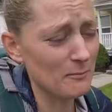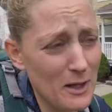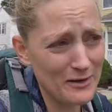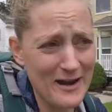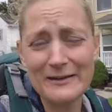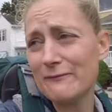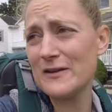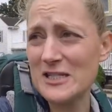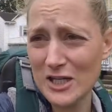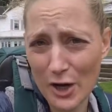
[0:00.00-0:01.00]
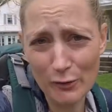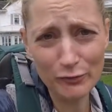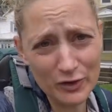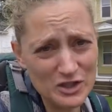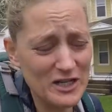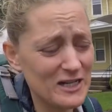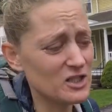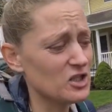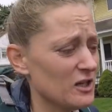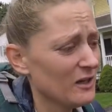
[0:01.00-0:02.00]
upload any video
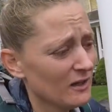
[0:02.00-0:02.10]
footage